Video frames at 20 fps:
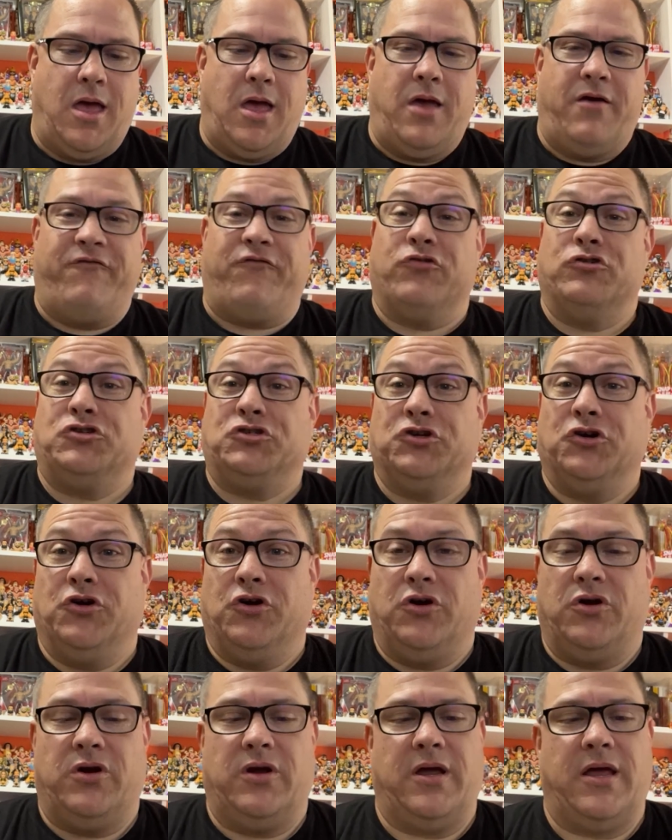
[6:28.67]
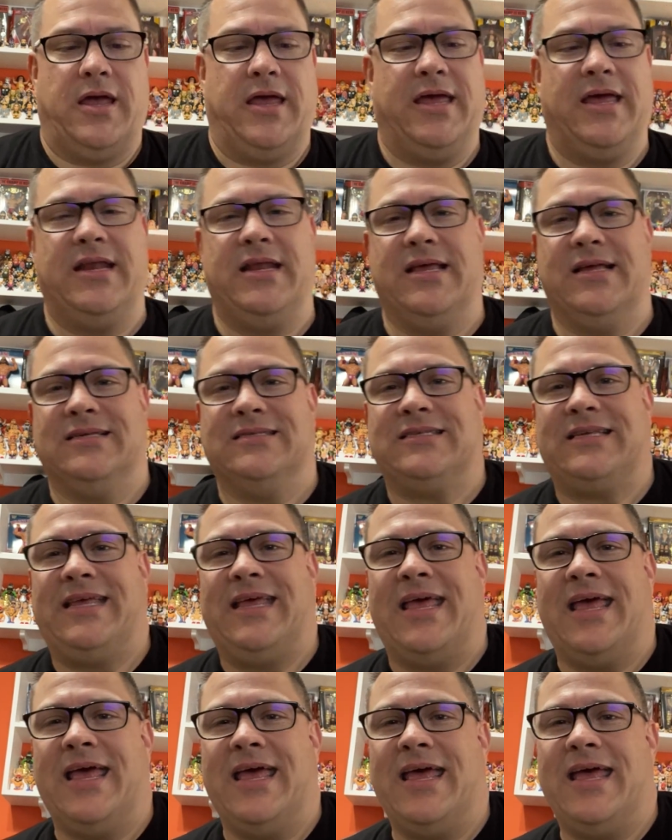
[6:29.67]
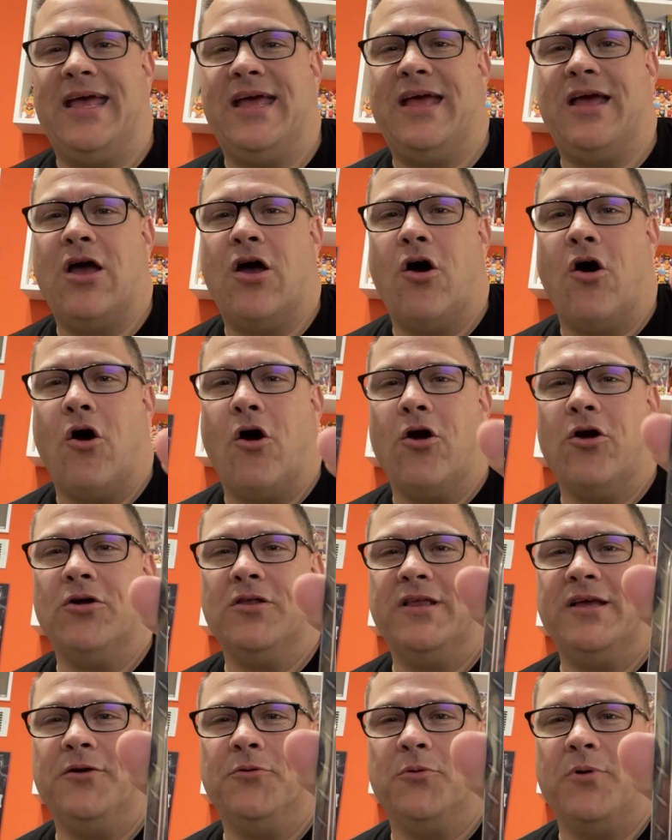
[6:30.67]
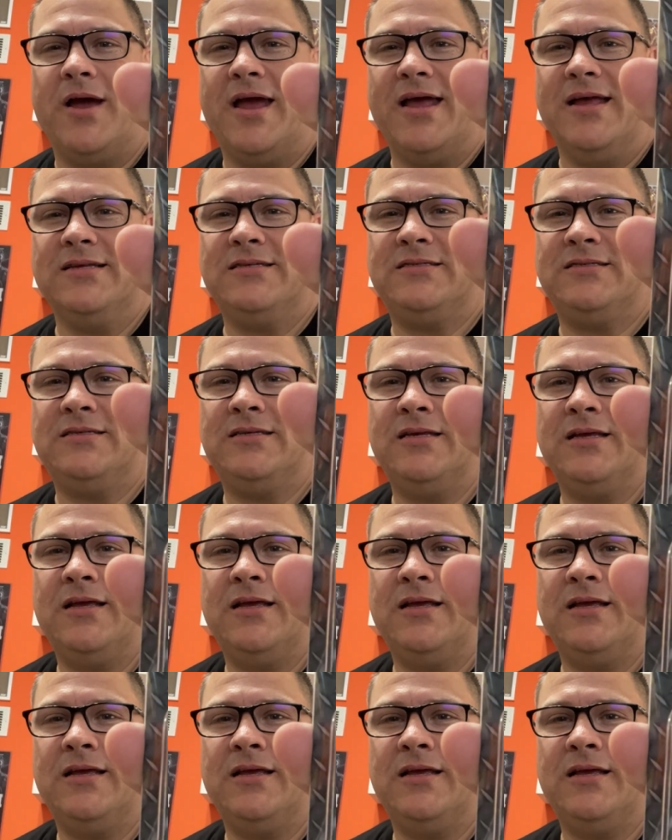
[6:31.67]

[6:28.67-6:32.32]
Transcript: for sure. It is King Harley Race.